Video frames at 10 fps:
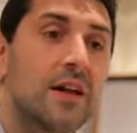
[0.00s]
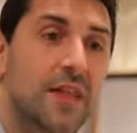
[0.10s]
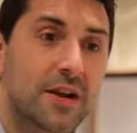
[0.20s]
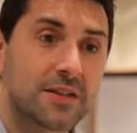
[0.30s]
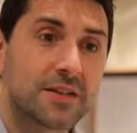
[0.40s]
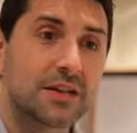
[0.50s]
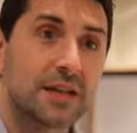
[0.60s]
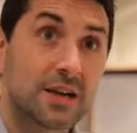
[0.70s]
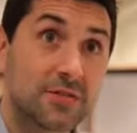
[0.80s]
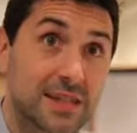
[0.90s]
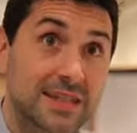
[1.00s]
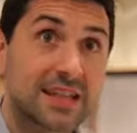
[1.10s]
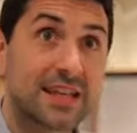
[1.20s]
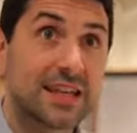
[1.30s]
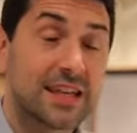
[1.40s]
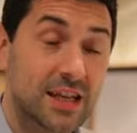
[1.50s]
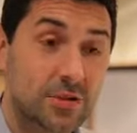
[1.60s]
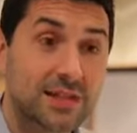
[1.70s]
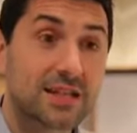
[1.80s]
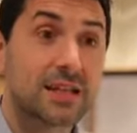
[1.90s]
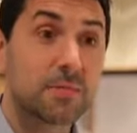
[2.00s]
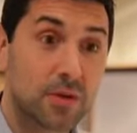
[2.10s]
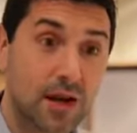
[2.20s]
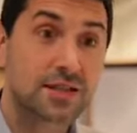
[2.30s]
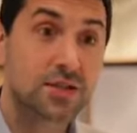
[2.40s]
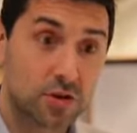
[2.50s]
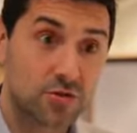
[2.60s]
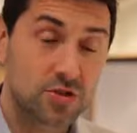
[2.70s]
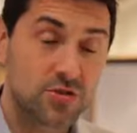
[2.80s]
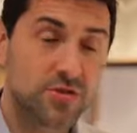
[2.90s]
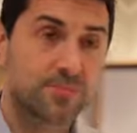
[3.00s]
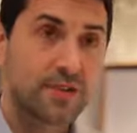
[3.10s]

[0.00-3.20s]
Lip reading: that are increasingly price conscious.